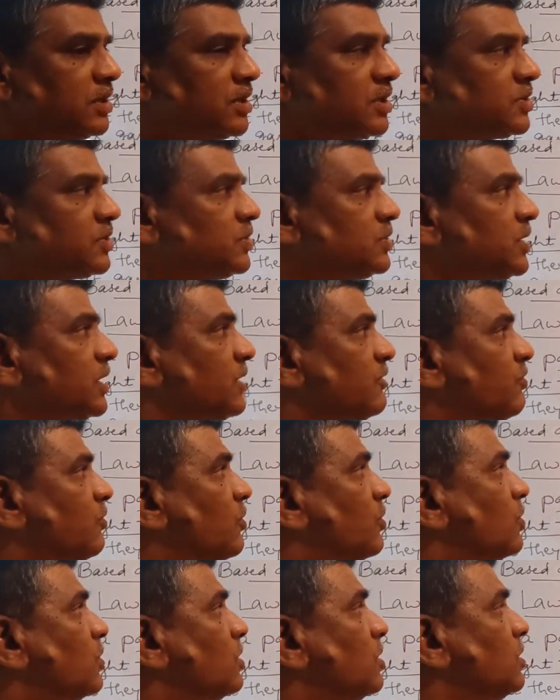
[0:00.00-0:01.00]
So
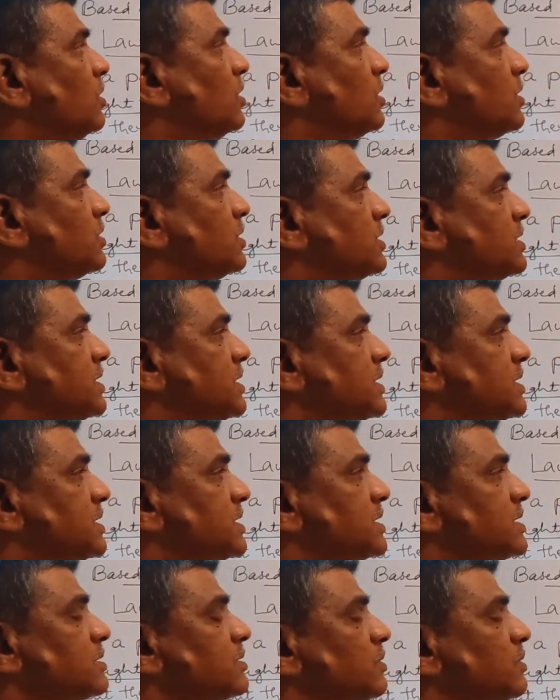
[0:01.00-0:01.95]
therefore, this is